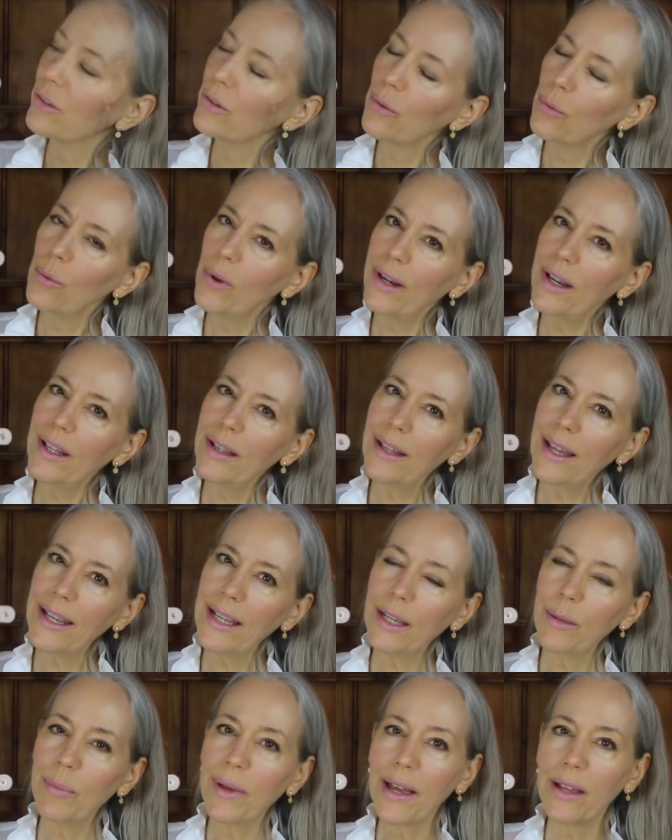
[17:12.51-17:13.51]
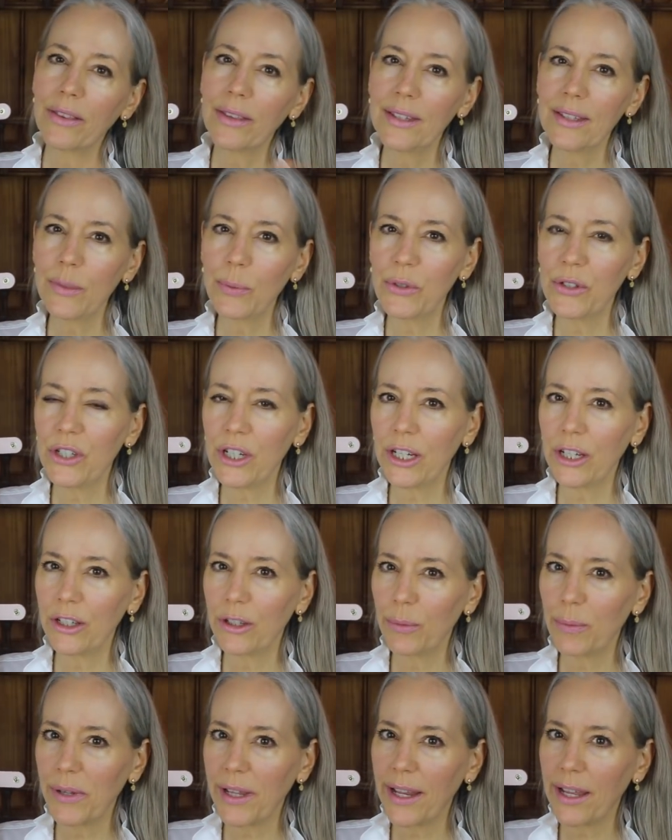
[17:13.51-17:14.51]
So what I like about this
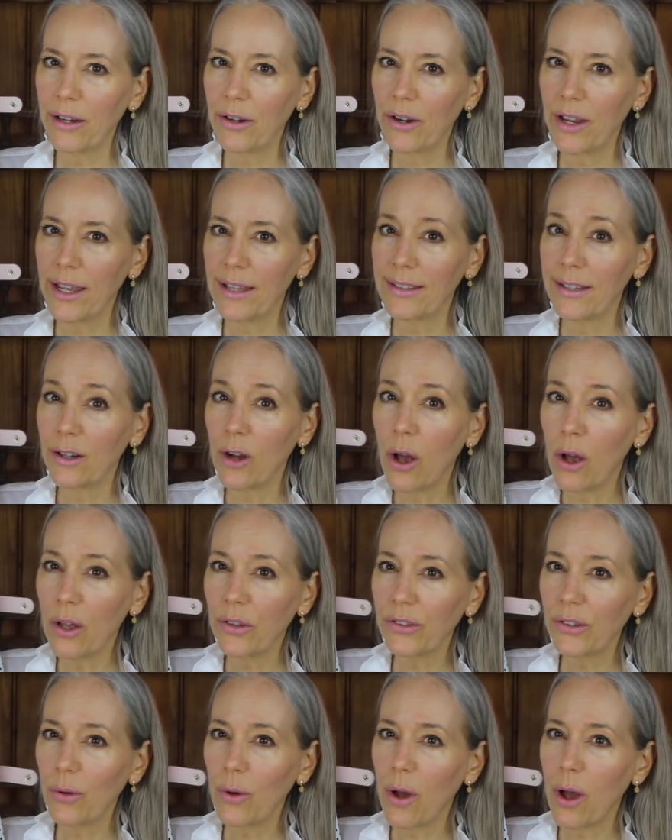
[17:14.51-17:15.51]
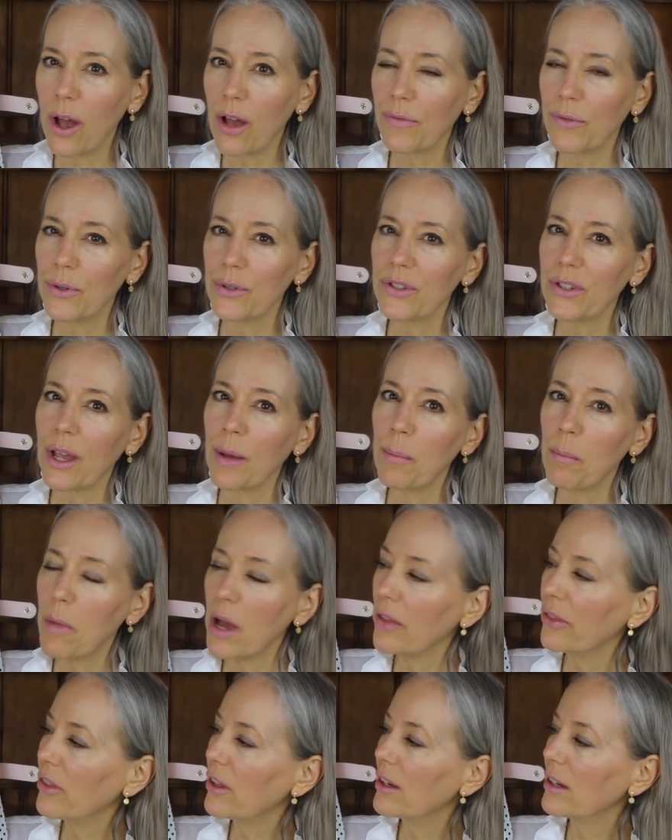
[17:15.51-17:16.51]
particular planner is it also offers a
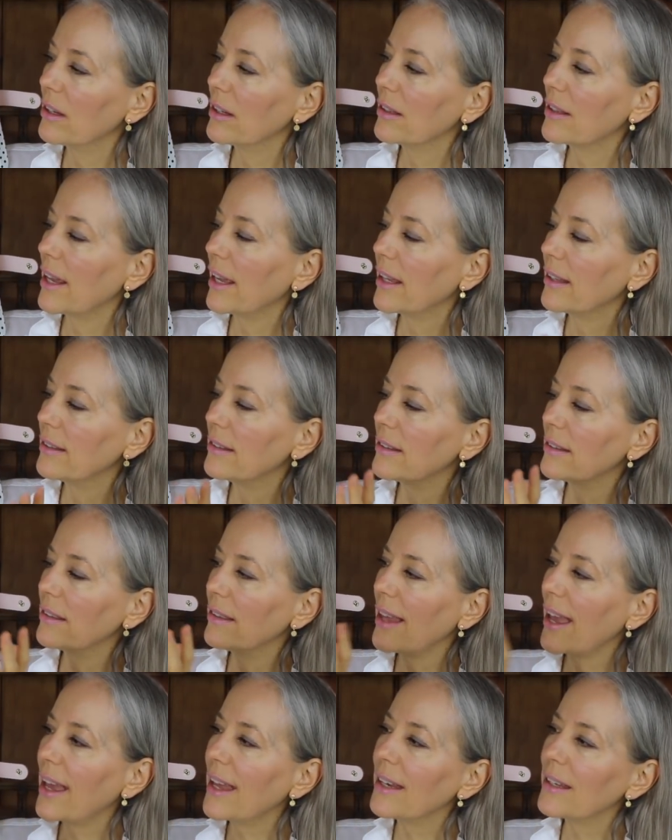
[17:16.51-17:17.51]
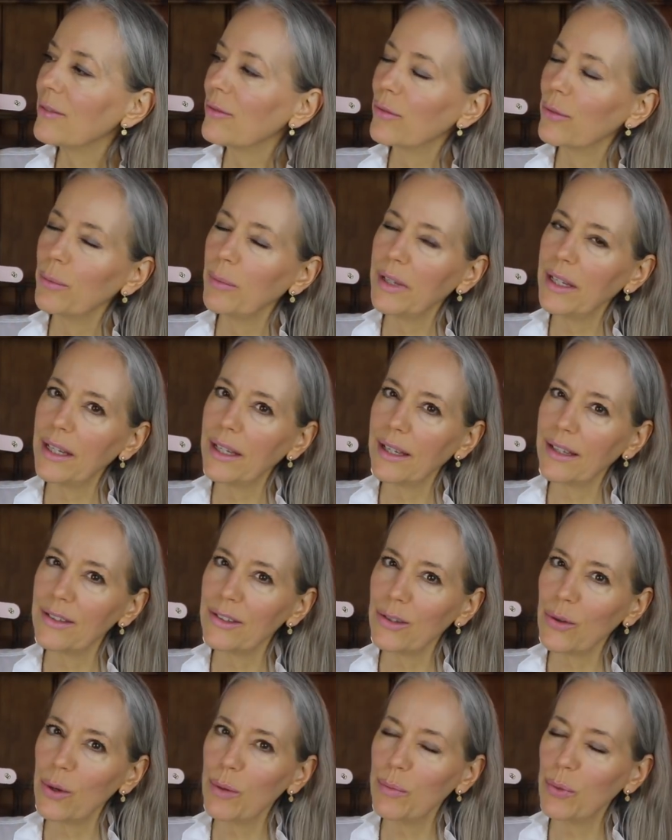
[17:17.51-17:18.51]
month at a glance. That for me is
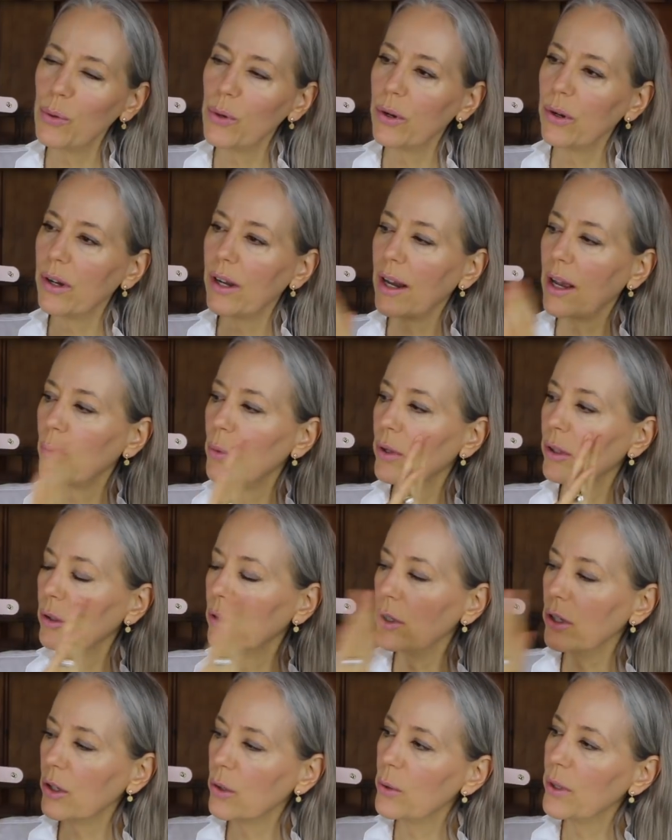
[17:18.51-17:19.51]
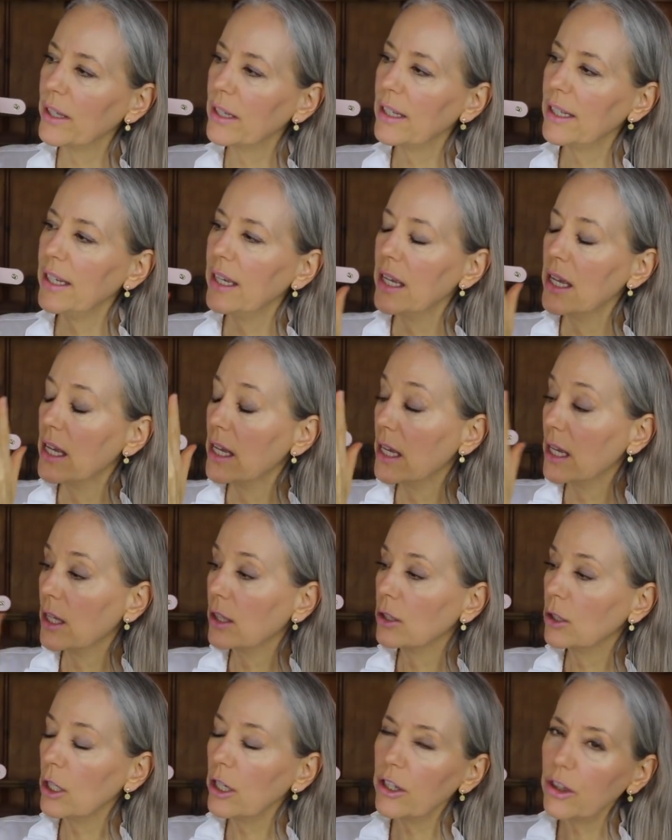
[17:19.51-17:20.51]
so important. I want to look quickly,
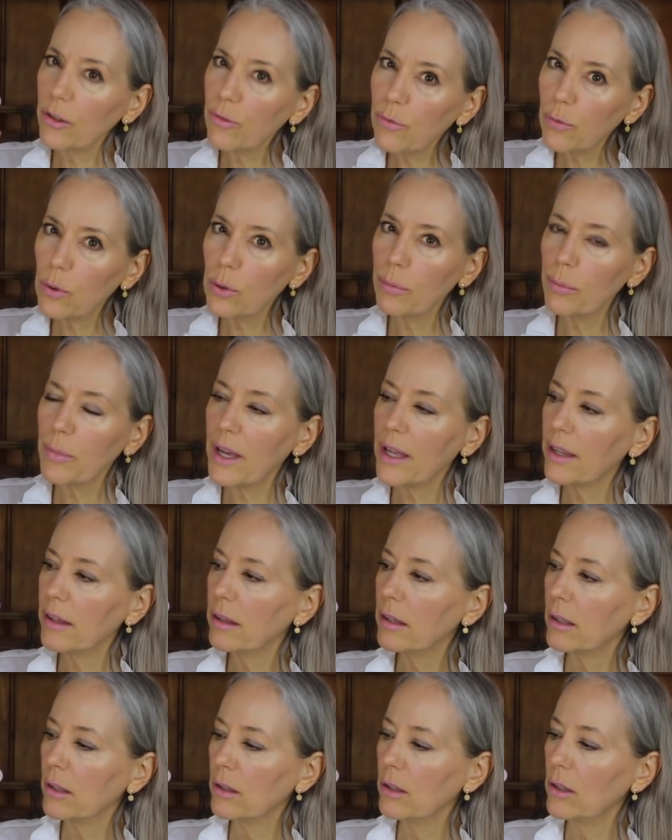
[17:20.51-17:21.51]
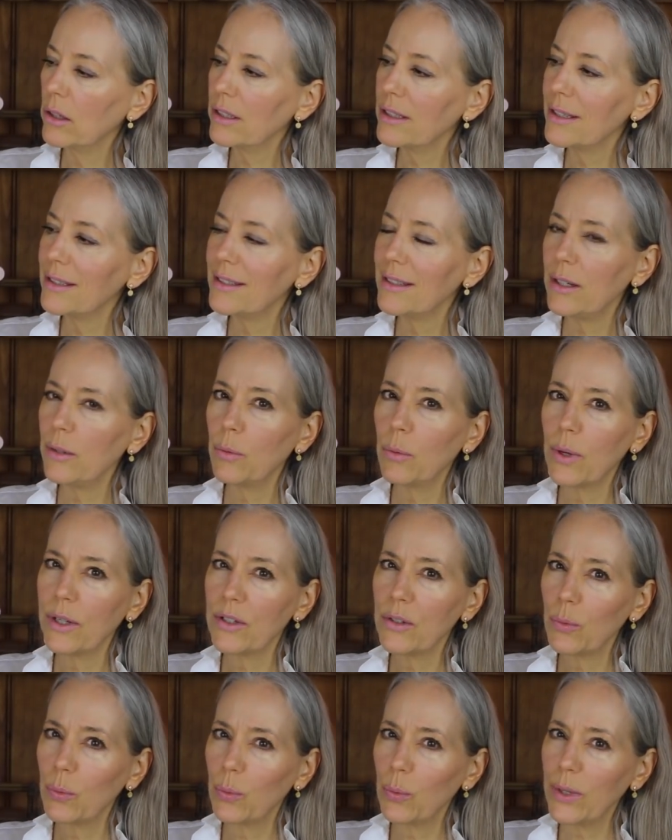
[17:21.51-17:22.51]
look at the full month, look to see
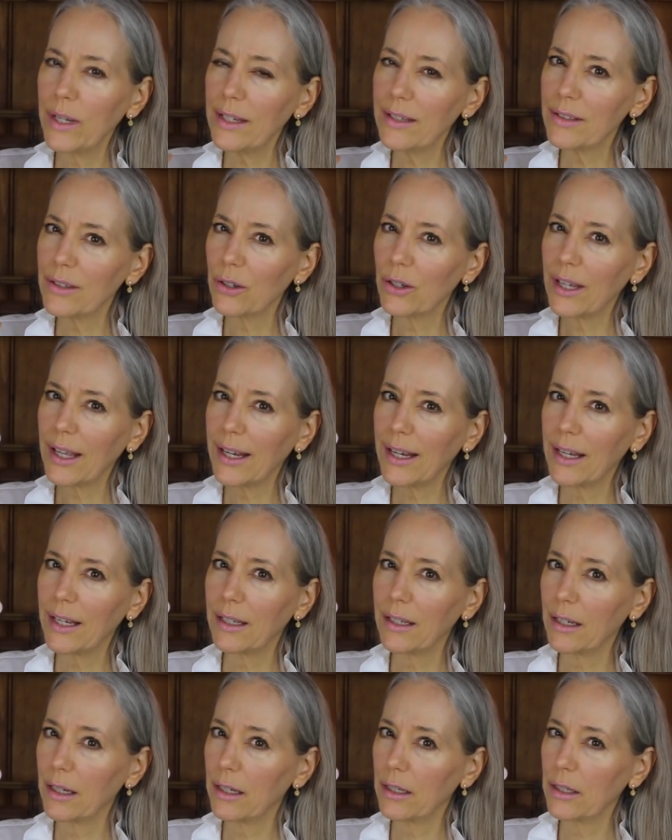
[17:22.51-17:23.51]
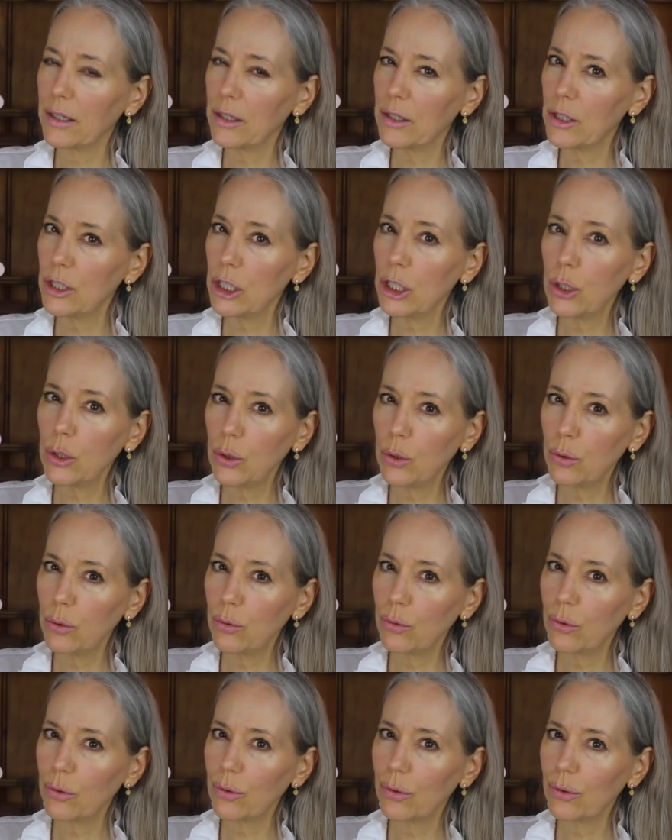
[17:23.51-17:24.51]
what weeks are getting
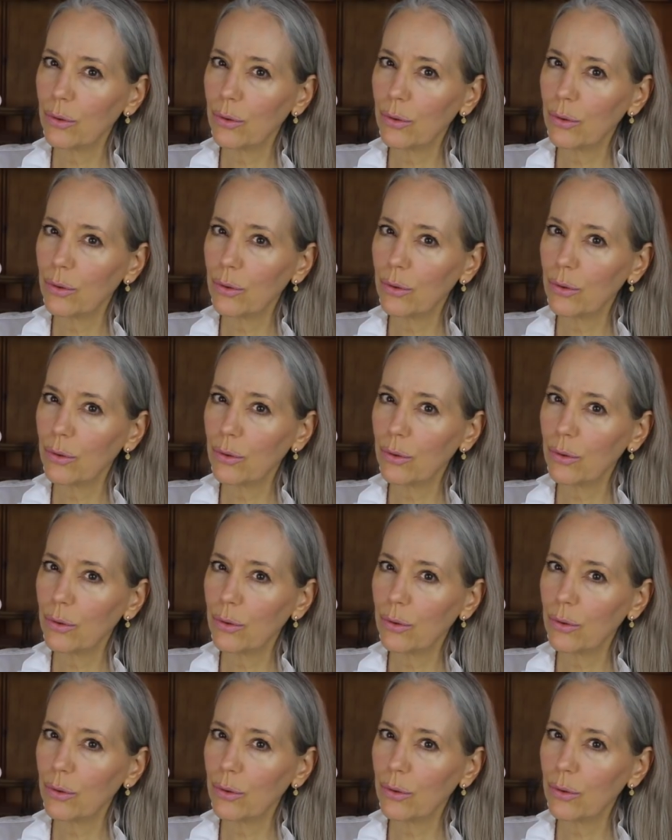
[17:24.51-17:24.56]
too